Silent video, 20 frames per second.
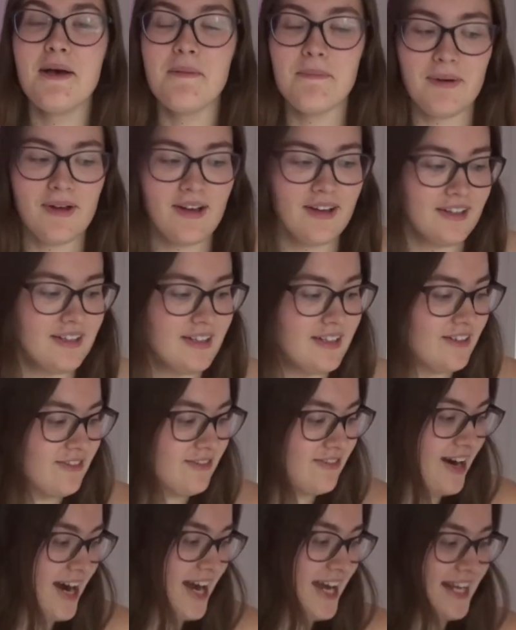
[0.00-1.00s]
But
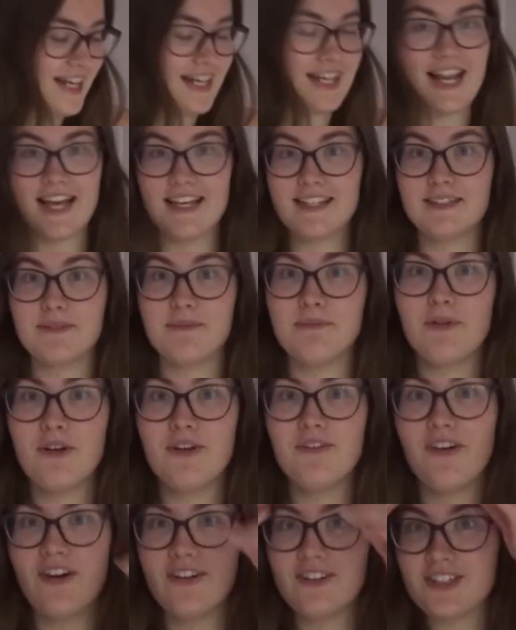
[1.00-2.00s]
right, let's
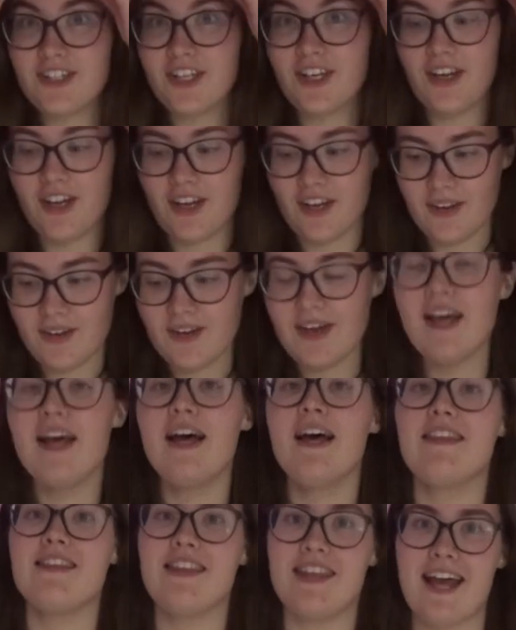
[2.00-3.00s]
move on to
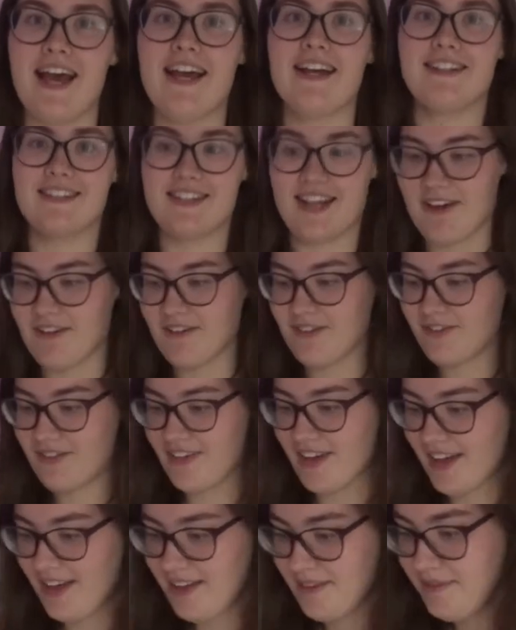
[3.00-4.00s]
the next
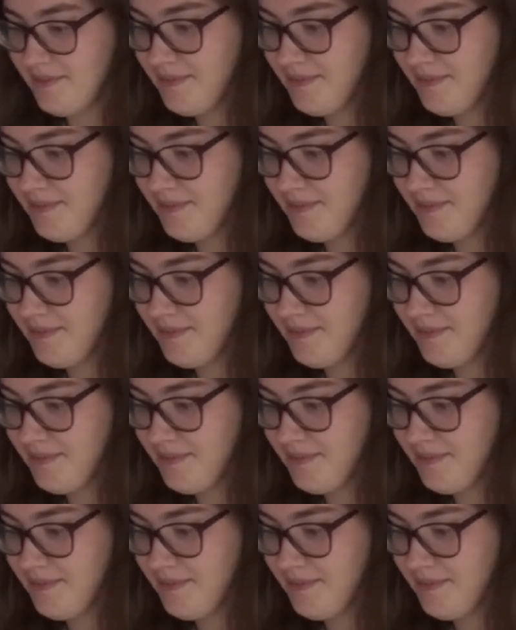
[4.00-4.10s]
outfit.